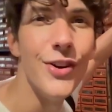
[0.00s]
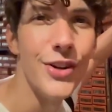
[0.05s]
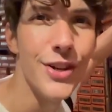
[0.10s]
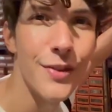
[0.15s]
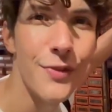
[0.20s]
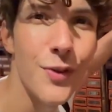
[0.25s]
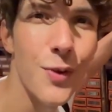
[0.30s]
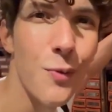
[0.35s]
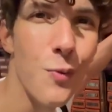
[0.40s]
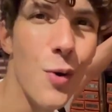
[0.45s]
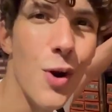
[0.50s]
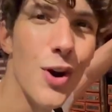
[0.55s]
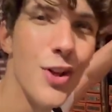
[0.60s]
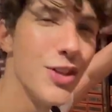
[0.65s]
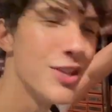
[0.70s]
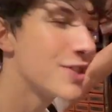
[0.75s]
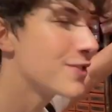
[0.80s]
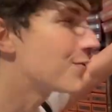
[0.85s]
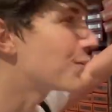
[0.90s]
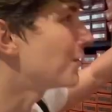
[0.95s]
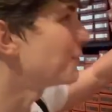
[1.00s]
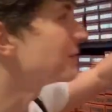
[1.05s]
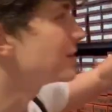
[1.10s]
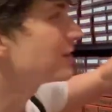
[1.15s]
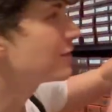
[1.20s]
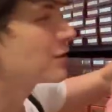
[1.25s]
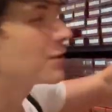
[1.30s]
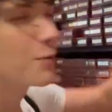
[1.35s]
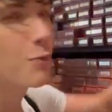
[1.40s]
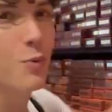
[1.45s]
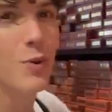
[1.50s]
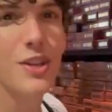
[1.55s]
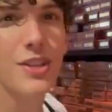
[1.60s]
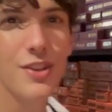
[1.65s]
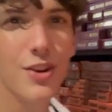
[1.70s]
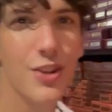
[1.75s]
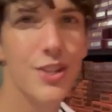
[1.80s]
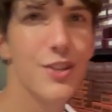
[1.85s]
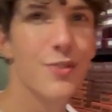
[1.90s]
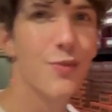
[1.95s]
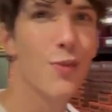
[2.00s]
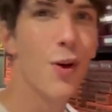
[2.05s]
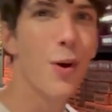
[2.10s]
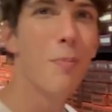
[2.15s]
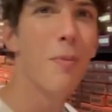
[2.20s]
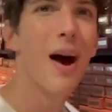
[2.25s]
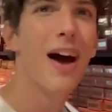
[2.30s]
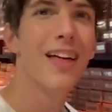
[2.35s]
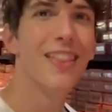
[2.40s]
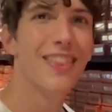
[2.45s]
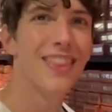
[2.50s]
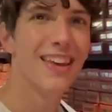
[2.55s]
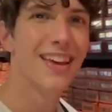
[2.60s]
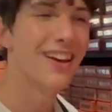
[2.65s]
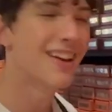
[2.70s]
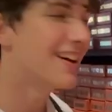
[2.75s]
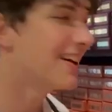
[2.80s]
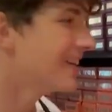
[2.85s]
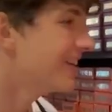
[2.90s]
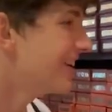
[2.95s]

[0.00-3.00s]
different wands from different wizards from the